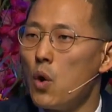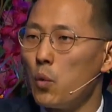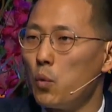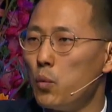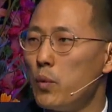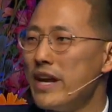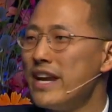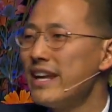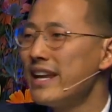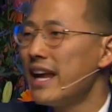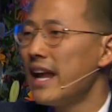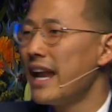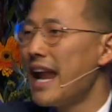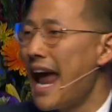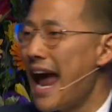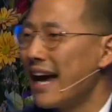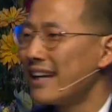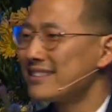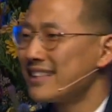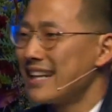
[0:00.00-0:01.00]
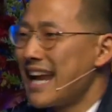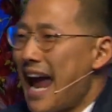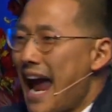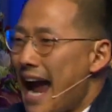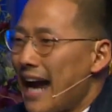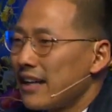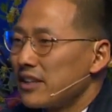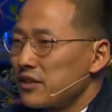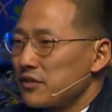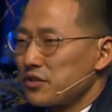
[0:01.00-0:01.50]
We can, as an
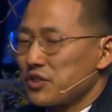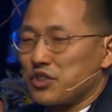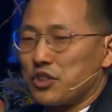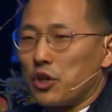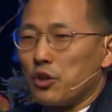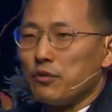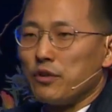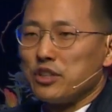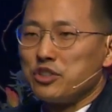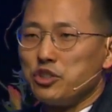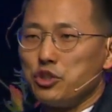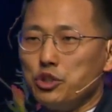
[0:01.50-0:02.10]
act of service,